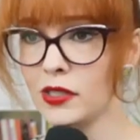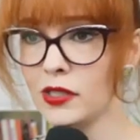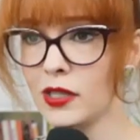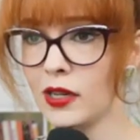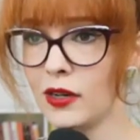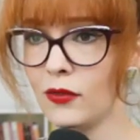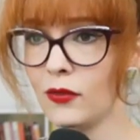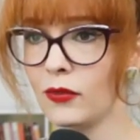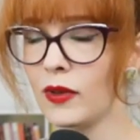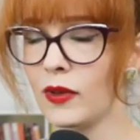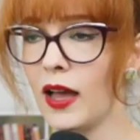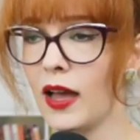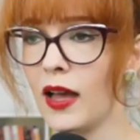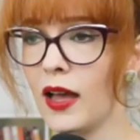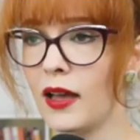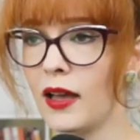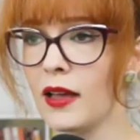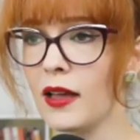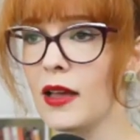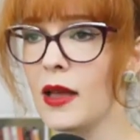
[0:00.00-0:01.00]
that
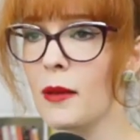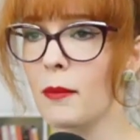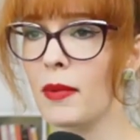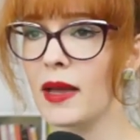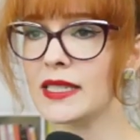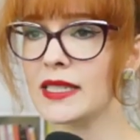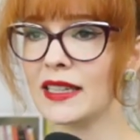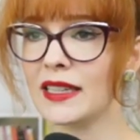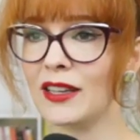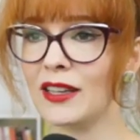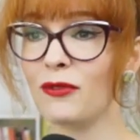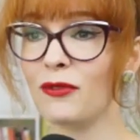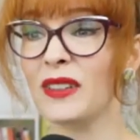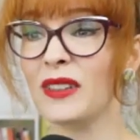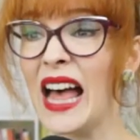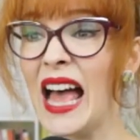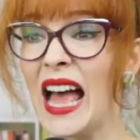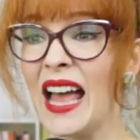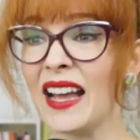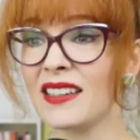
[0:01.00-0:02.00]
have basically
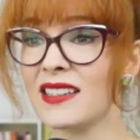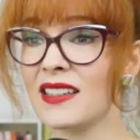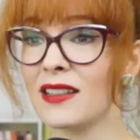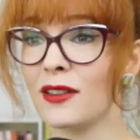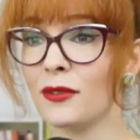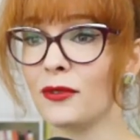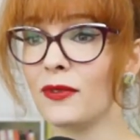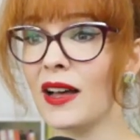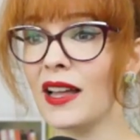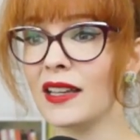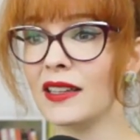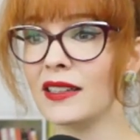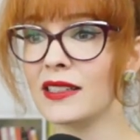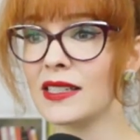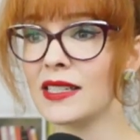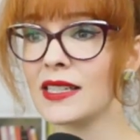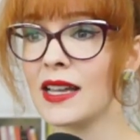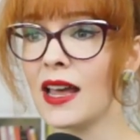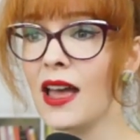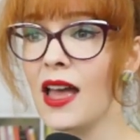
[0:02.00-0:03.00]
flagged the
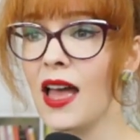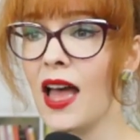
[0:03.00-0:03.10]
funds.